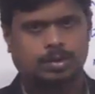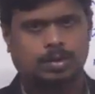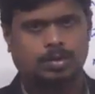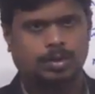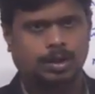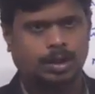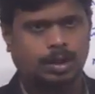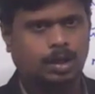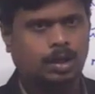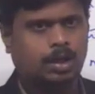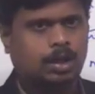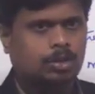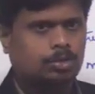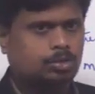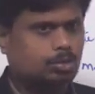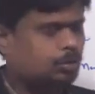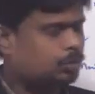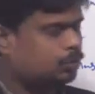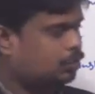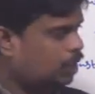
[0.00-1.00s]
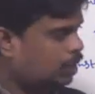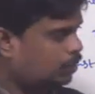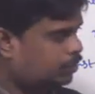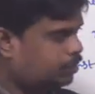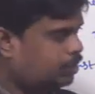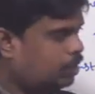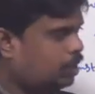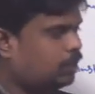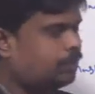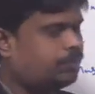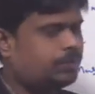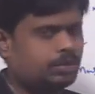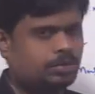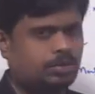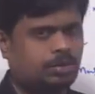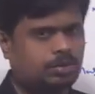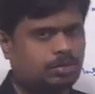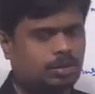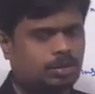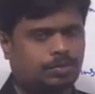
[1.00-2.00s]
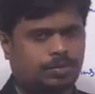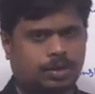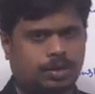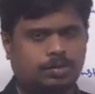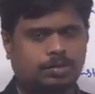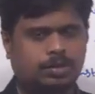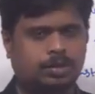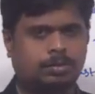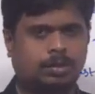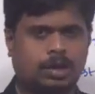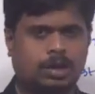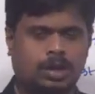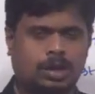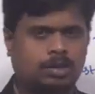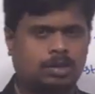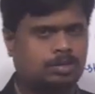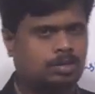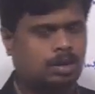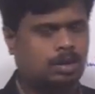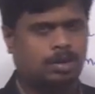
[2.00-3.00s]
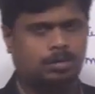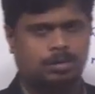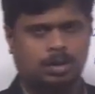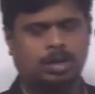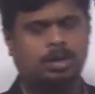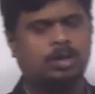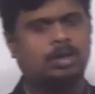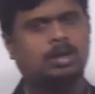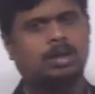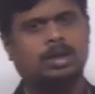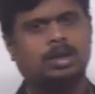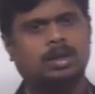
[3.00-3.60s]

Okay, so FCFS is suffering with Bilady's anomaly,